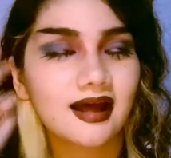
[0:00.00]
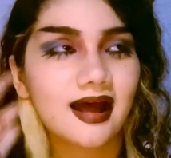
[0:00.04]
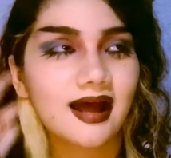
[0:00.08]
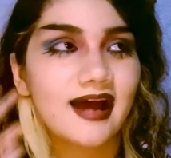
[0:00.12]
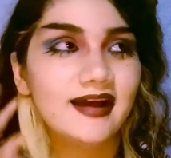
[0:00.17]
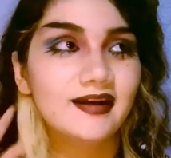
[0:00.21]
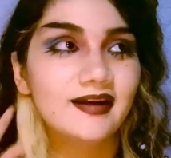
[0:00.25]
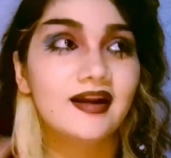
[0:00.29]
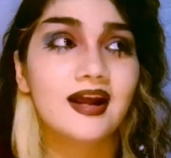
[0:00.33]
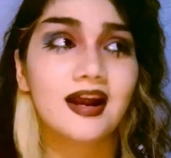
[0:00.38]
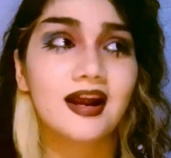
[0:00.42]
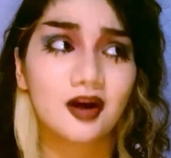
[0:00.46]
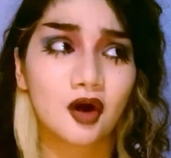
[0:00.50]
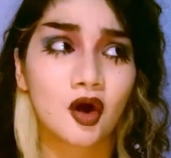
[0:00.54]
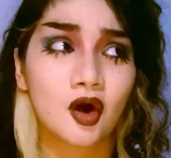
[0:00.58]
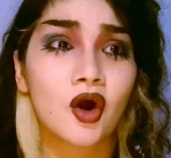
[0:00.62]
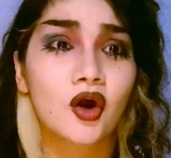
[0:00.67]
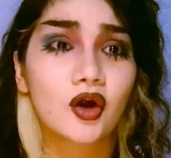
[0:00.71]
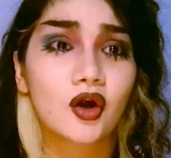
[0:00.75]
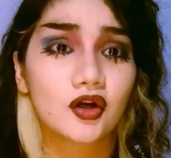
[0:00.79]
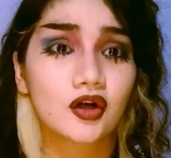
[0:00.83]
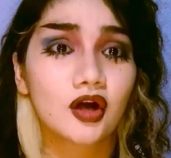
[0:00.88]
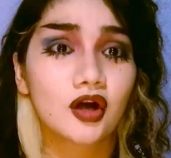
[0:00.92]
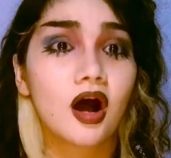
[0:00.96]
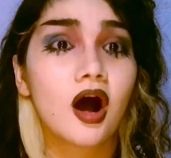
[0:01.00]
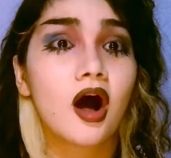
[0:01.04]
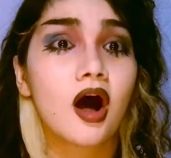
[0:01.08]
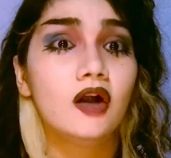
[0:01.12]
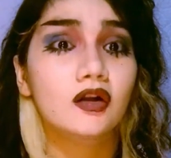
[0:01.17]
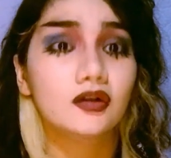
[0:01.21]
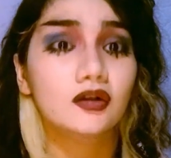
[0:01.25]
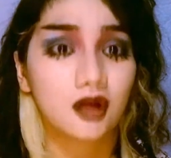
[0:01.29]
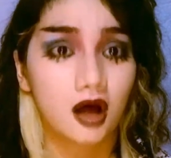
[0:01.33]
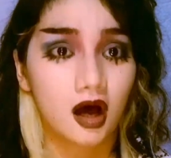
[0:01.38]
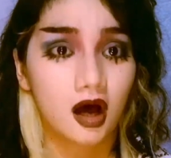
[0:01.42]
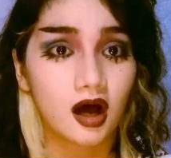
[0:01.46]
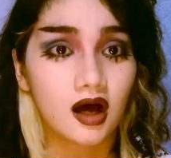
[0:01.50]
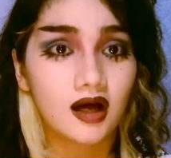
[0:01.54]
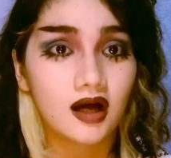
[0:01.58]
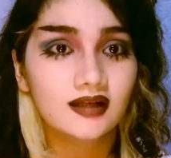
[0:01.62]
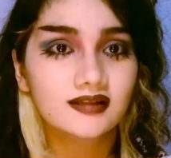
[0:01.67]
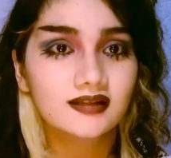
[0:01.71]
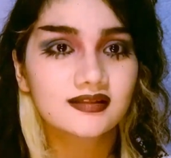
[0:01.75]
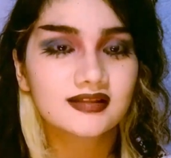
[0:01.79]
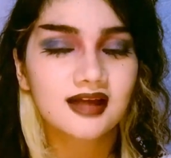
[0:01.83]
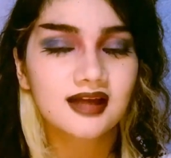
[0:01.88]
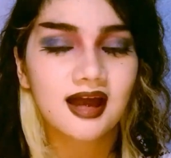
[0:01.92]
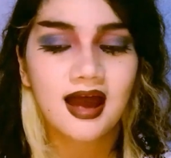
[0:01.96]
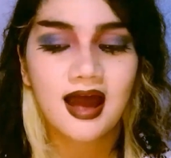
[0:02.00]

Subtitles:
and it hurt a lot.